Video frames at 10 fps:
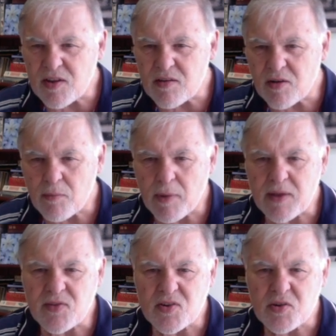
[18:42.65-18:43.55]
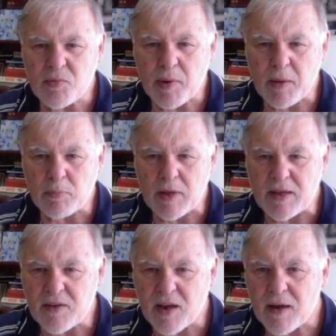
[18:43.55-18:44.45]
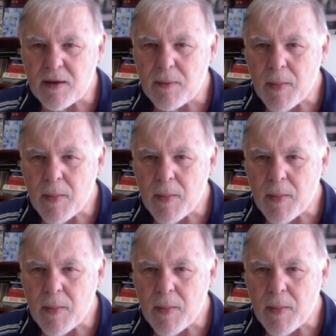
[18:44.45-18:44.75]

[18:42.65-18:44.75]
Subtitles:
that I made such a big blunder.